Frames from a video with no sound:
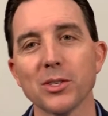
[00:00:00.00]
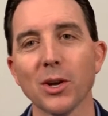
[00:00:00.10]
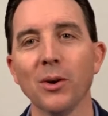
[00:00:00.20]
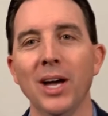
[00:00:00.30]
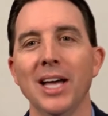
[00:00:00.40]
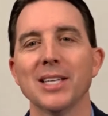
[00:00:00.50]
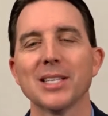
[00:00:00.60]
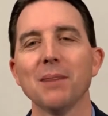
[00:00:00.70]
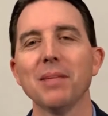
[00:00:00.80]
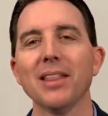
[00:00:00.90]
So
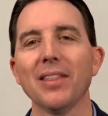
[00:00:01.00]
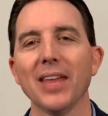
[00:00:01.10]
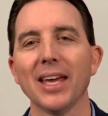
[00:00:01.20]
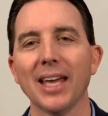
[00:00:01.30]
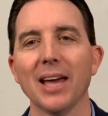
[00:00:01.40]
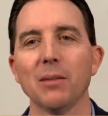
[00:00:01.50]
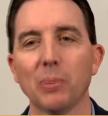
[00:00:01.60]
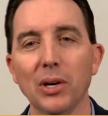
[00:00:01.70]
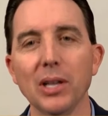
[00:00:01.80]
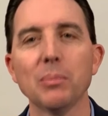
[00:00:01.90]
something that they get
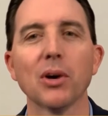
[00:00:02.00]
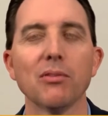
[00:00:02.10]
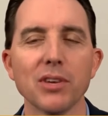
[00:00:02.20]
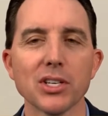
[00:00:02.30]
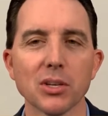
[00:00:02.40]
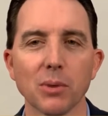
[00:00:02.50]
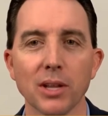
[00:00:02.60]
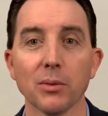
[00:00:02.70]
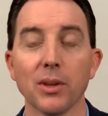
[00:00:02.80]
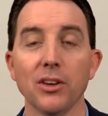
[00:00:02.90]
pretty proficient with
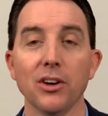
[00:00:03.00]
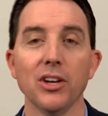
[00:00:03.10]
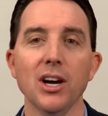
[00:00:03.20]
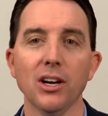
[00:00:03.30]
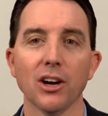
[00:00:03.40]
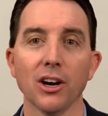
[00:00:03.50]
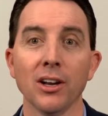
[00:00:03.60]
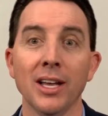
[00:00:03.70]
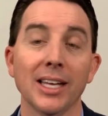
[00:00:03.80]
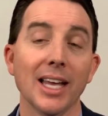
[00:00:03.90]
when they're younger
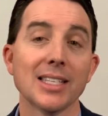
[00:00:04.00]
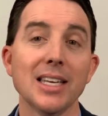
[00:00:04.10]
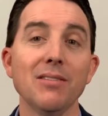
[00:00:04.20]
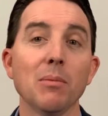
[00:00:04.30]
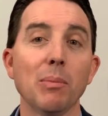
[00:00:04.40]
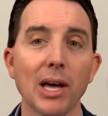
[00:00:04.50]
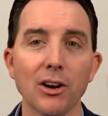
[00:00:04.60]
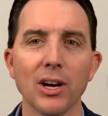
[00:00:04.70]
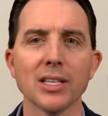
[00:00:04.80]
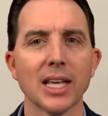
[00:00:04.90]
gets even
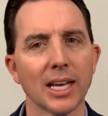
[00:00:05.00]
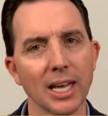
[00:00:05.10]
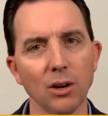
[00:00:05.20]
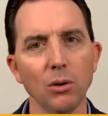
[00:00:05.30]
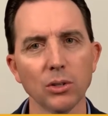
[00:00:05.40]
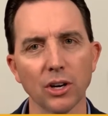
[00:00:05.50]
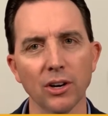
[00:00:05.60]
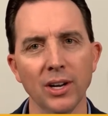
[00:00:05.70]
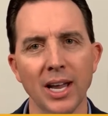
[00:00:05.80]
better as they get older.